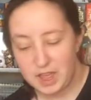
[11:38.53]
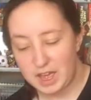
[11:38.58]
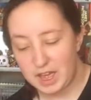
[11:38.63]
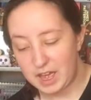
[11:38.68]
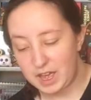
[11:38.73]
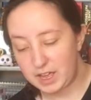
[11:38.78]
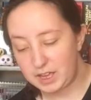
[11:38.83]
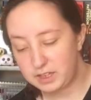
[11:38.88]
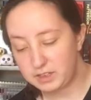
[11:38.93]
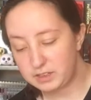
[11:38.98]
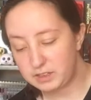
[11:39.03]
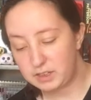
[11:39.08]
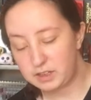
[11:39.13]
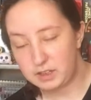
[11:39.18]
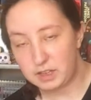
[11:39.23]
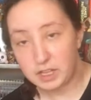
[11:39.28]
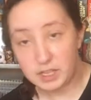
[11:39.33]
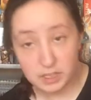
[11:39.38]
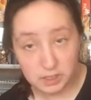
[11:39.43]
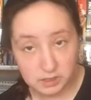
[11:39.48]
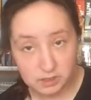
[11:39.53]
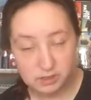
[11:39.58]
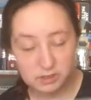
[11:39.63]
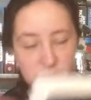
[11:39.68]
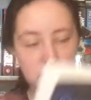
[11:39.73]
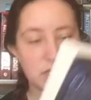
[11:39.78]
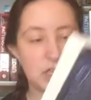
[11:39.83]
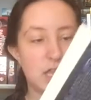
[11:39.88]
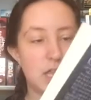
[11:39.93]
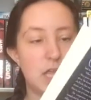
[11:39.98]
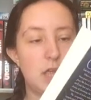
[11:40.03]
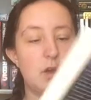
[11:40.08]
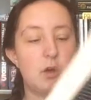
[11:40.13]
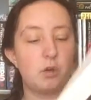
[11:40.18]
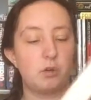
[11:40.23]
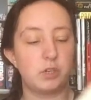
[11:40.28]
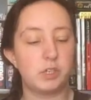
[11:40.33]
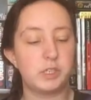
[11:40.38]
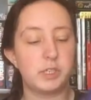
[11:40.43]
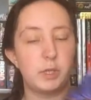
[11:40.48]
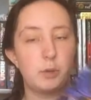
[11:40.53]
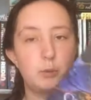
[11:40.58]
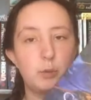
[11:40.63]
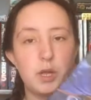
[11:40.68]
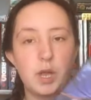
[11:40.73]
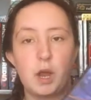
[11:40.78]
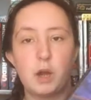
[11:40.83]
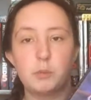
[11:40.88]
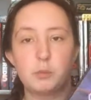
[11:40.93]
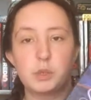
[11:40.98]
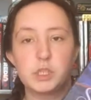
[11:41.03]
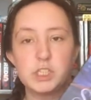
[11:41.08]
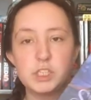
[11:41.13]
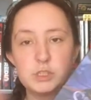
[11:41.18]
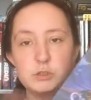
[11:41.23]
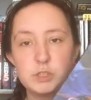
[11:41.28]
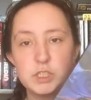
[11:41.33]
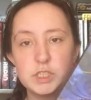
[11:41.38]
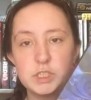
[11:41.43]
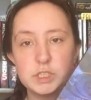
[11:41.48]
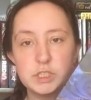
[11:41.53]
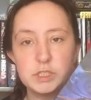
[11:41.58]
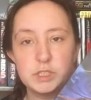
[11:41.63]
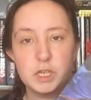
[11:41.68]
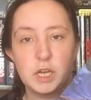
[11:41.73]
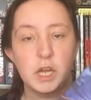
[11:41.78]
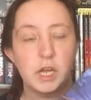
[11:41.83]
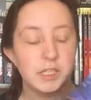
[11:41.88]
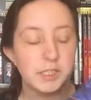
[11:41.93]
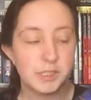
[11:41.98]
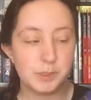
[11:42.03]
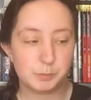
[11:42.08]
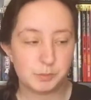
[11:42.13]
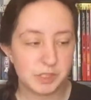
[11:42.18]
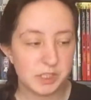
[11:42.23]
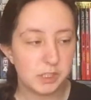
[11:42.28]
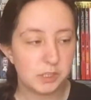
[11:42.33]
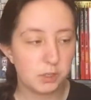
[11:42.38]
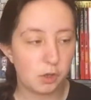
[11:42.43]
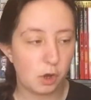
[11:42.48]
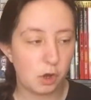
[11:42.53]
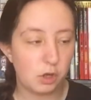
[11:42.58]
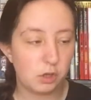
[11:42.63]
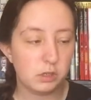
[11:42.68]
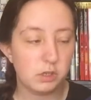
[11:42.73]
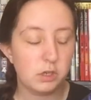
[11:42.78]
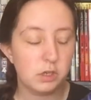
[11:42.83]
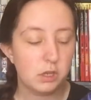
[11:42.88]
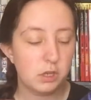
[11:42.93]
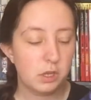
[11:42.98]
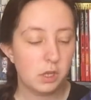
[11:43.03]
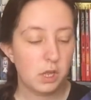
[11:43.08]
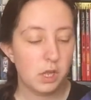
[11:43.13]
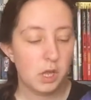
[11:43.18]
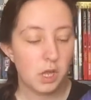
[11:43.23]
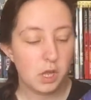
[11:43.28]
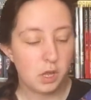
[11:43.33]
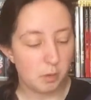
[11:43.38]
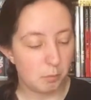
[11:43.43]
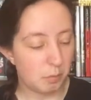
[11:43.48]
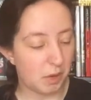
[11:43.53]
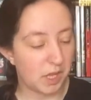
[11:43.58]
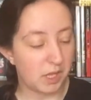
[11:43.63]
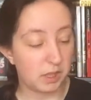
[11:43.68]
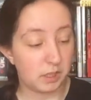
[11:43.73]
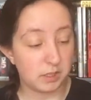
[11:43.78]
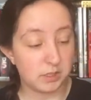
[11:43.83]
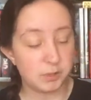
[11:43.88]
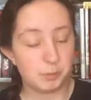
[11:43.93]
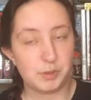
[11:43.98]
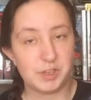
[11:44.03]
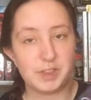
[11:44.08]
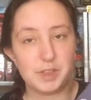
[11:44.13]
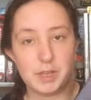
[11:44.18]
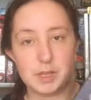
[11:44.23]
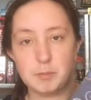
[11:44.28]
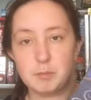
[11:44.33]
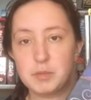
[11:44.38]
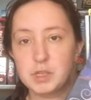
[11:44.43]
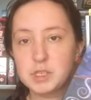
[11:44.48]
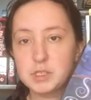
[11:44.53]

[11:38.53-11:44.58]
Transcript: And like I did say already, we are buddy reading Spin the Dawn by Elizabeth Lim.